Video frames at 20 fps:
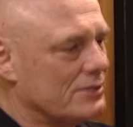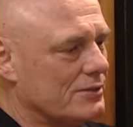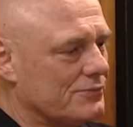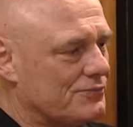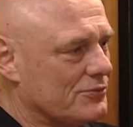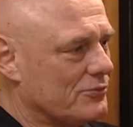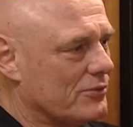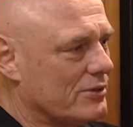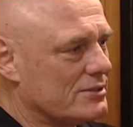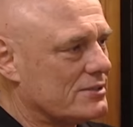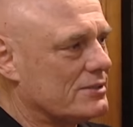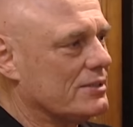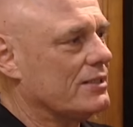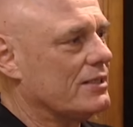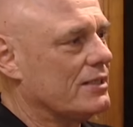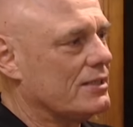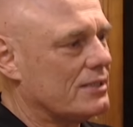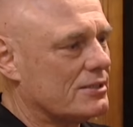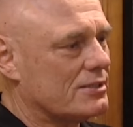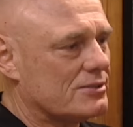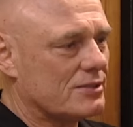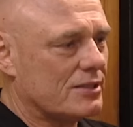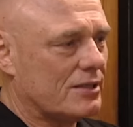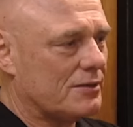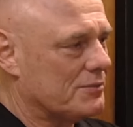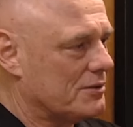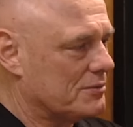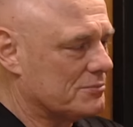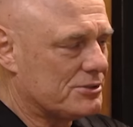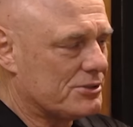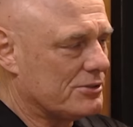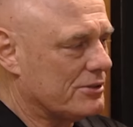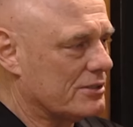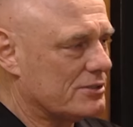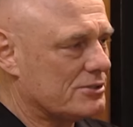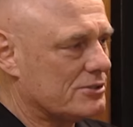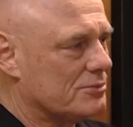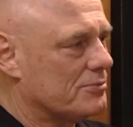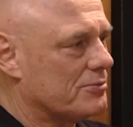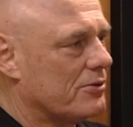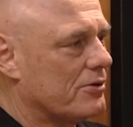If you want to say that, I'm sure that's your